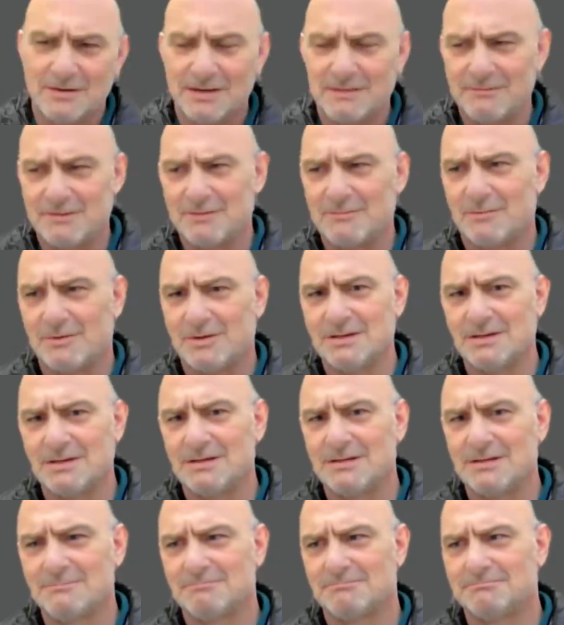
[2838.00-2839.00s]
you ever
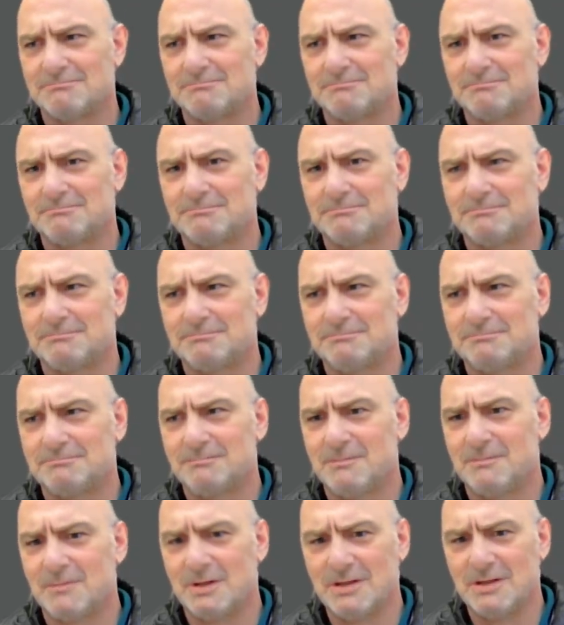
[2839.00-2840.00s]
wondered,
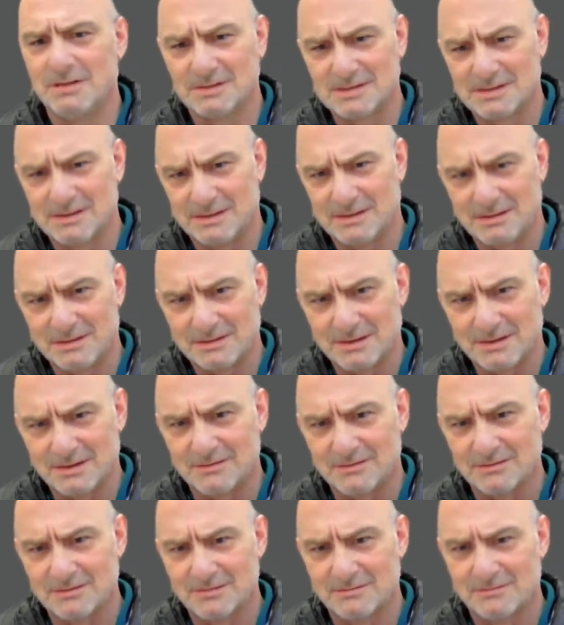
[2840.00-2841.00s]
when you sailed
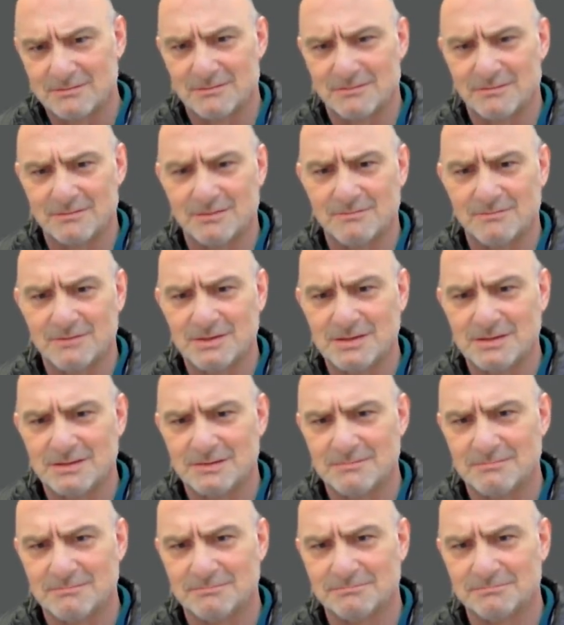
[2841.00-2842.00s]
out on a
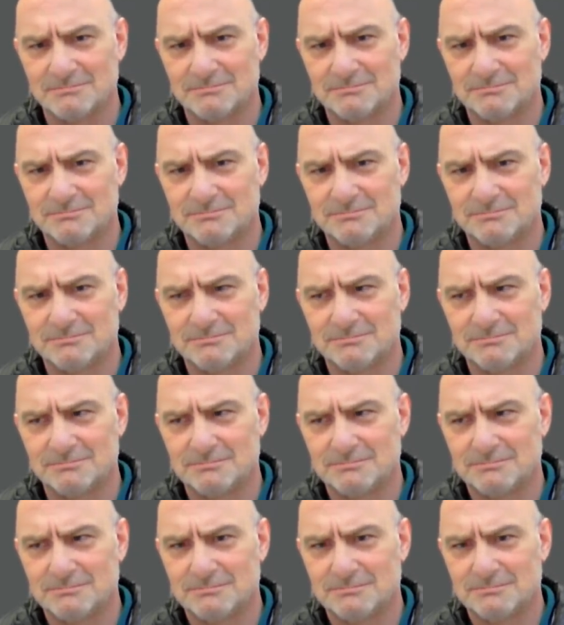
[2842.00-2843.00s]
mission,
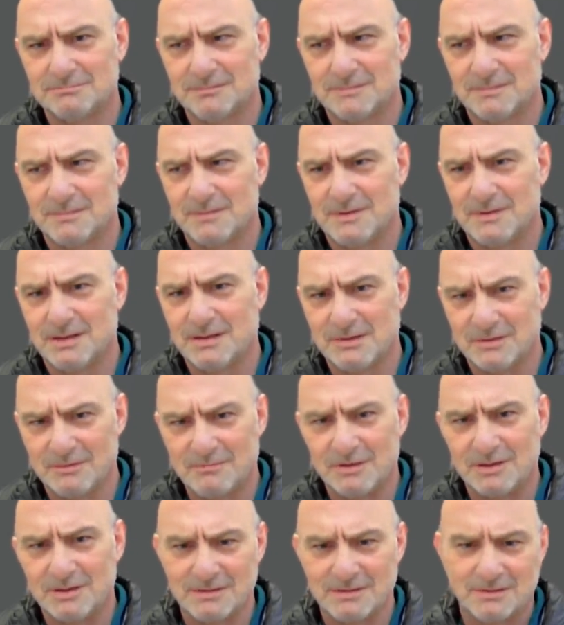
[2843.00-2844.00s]
that
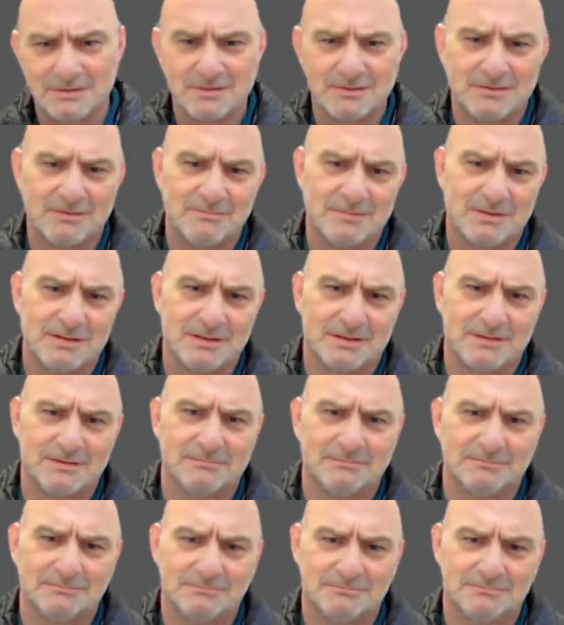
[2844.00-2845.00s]
you might not come back,
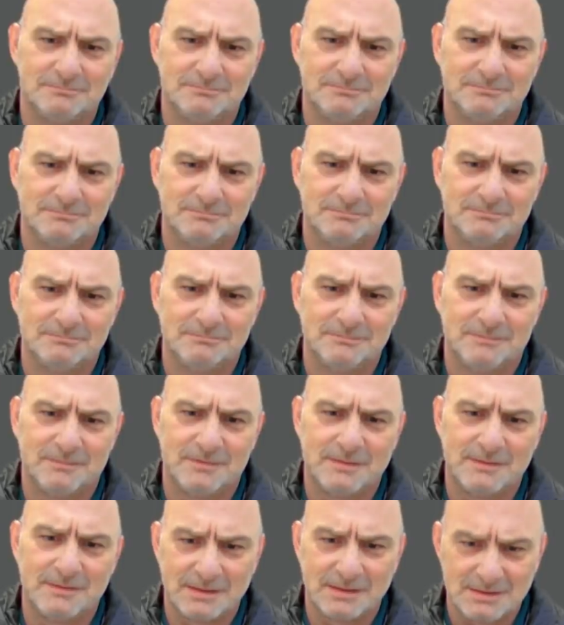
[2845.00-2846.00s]

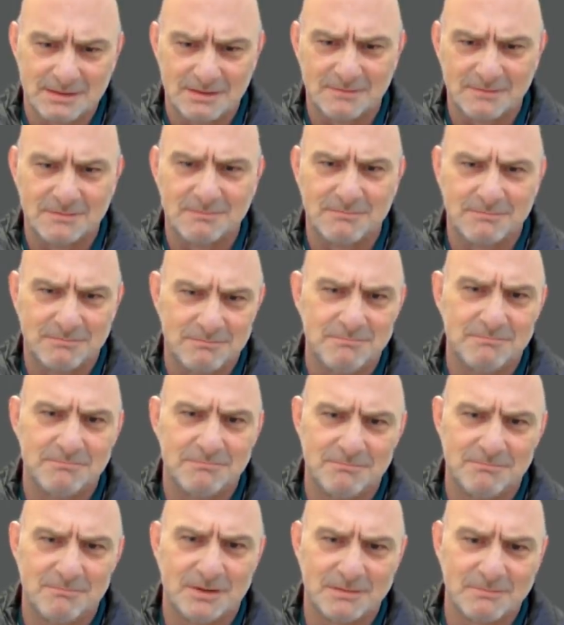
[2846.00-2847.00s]
that that ship
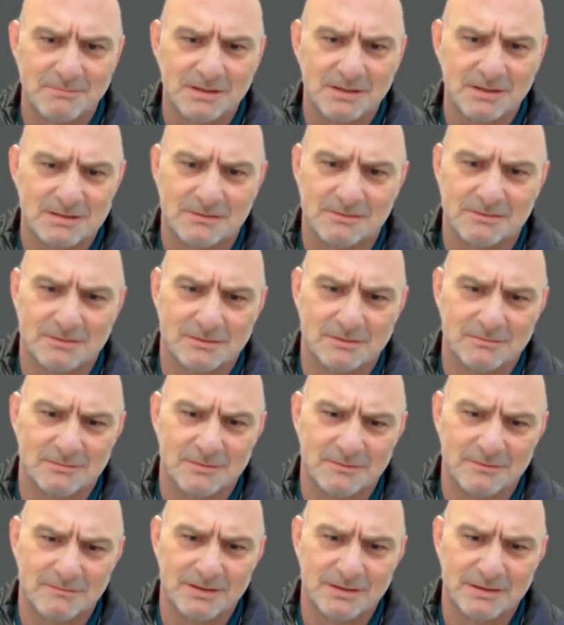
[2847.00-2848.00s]
might be sunk
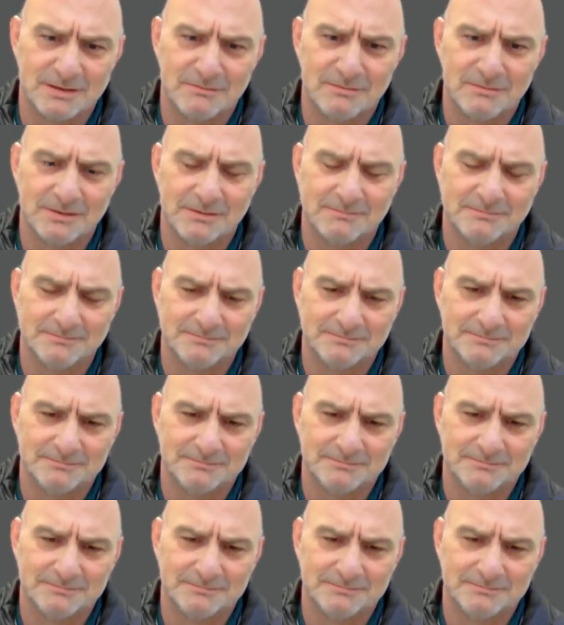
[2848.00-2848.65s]
by the enemy?